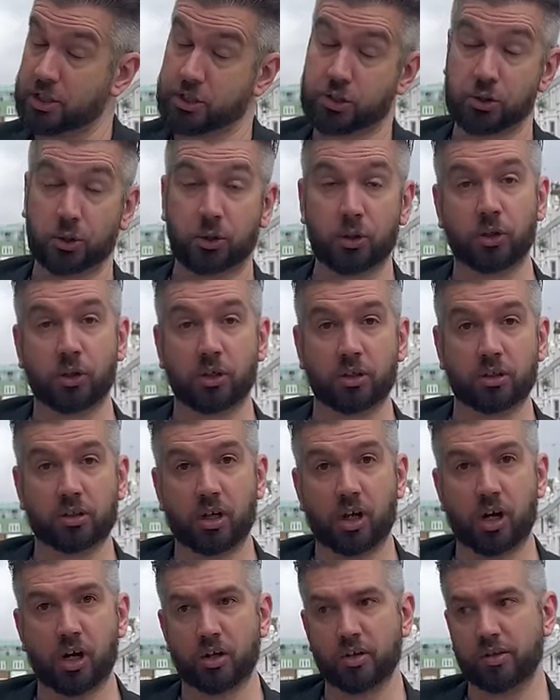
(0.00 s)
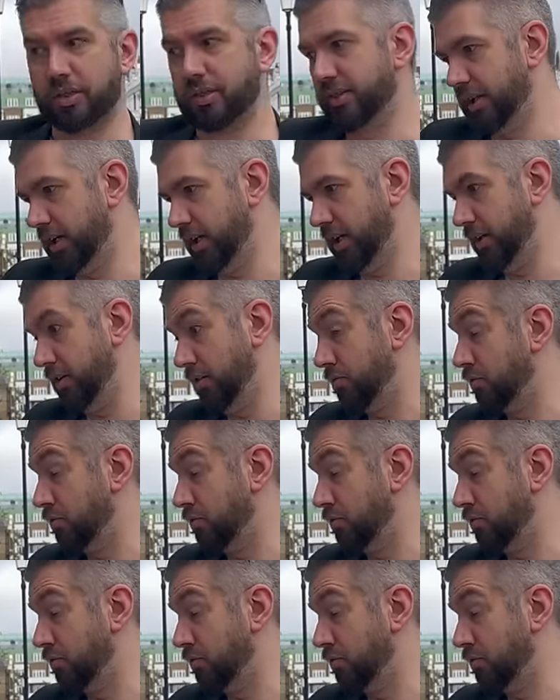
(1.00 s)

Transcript: door on the